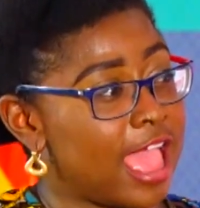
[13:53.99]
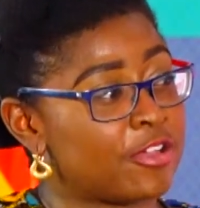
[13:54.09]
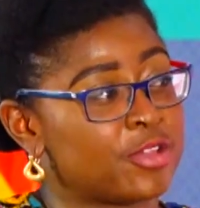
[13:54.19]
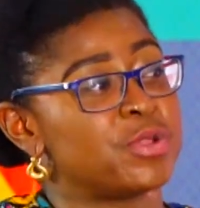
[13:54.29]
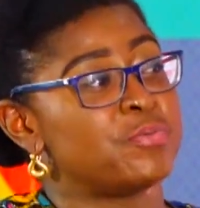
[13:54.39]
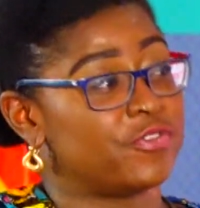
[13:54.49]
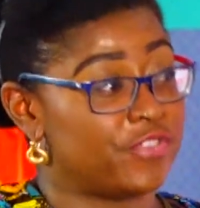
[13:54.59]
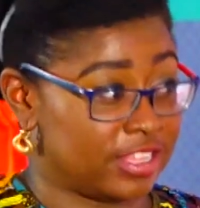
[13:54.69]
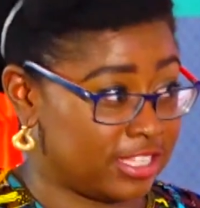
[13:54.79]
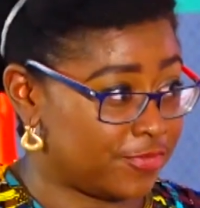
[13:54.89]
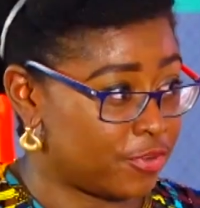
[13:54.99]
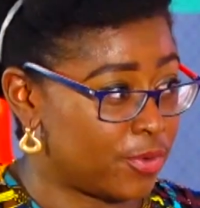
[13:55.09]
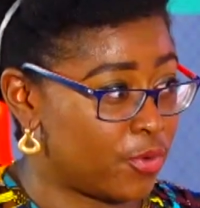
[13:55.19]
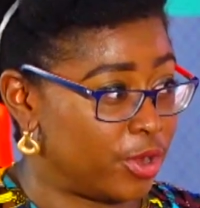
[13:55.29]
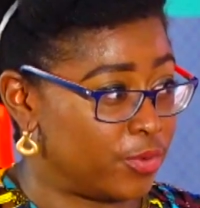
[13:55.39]
How can we prevent it
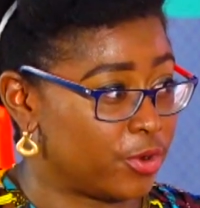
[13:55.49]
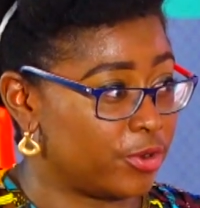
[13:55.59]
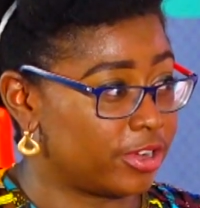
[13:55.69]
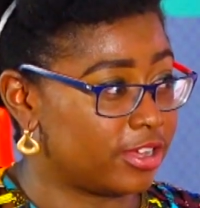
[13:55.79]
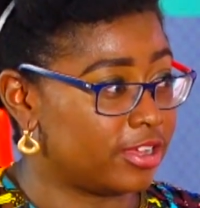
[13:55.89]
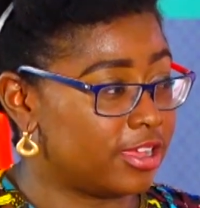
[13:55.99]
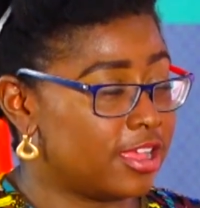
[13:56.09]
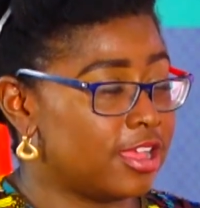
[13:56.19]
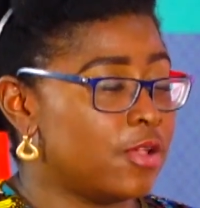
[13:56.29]
from going wrong?